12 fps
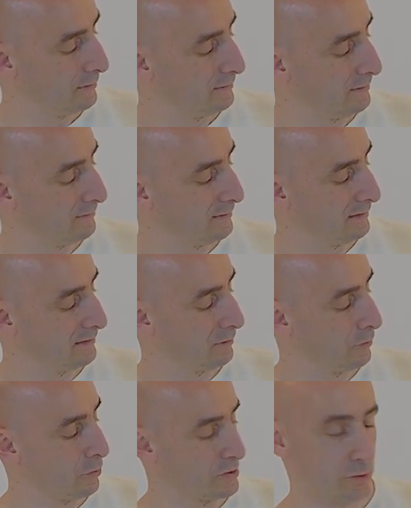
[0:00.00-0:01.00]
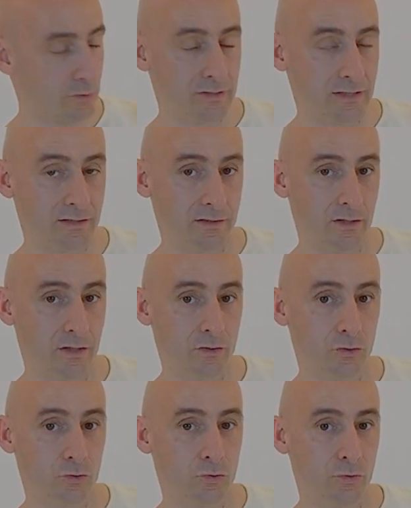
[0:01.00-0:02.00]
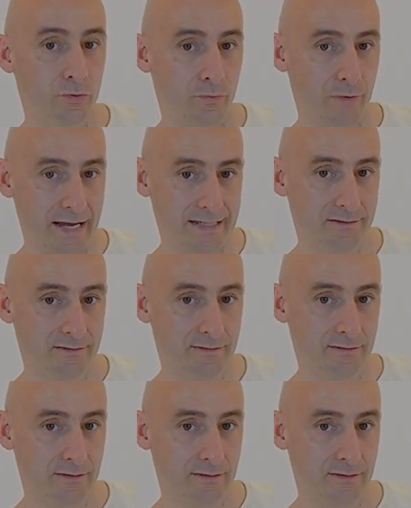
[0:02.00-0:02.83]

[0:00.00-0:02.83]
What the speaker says: this little horizontal to the right,